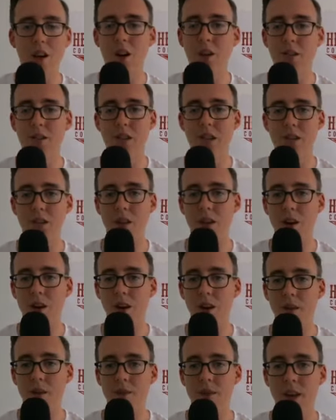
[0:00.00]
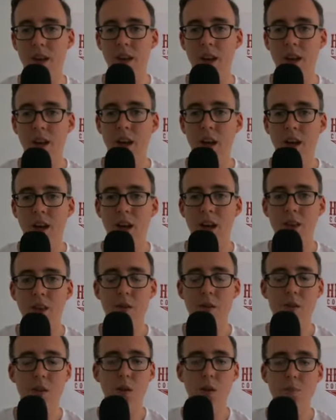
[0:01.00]
all season long.
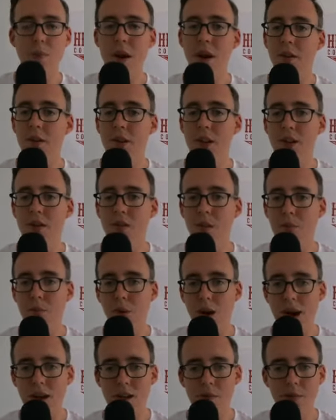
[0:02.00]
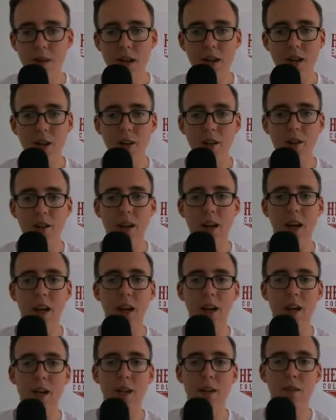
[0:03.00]
Those two penalties from Bryce Meeker,
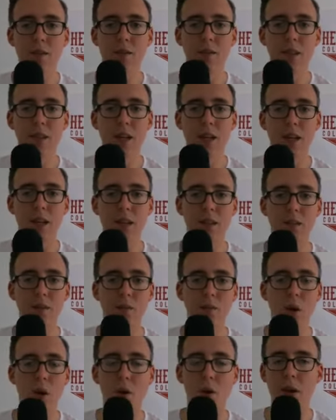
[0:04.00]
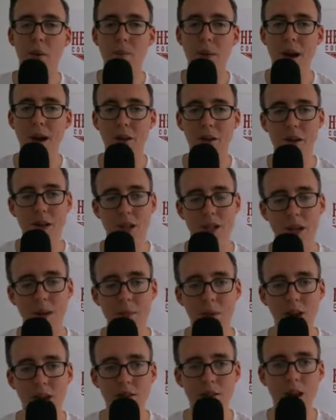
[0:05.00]
holding penalties, I
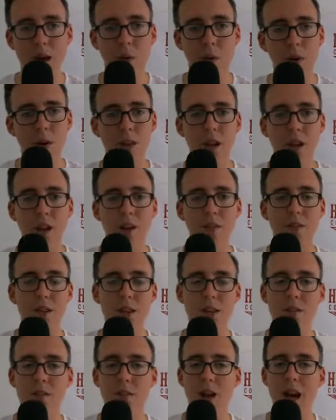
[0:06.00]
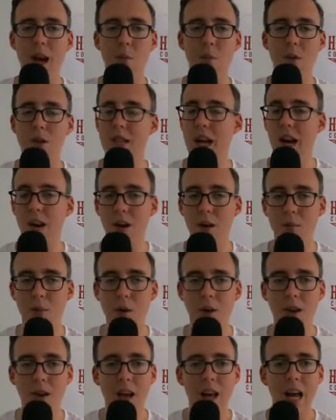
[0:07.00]
believe they were on the offensive line, were
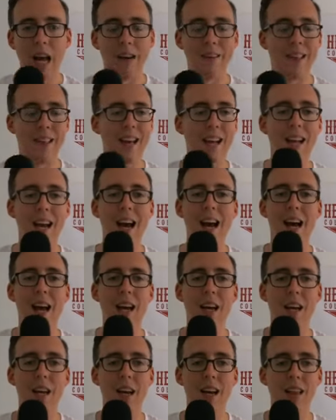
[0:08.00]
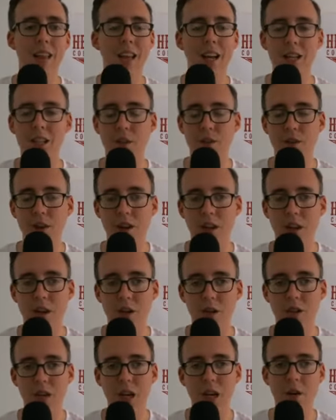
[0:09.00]
terrible. I mean, that guy, I think he's a fifth-year
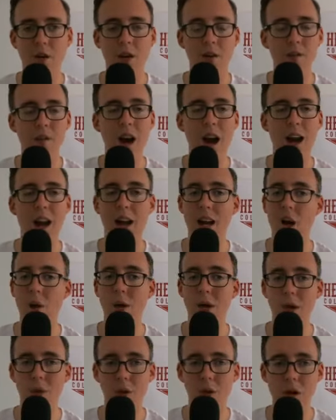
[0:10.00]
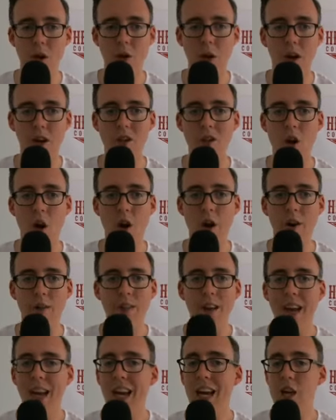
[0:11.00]
senior. If not, I know he's a returning starter.
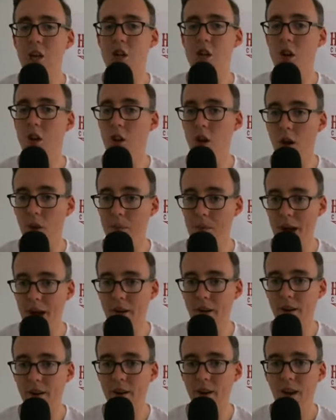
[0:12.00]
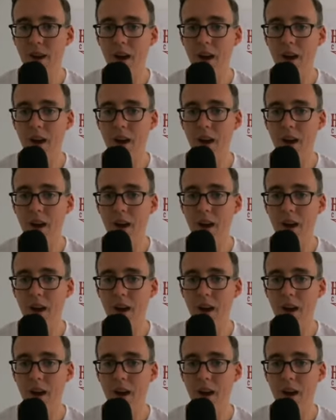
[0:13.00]
He should know better.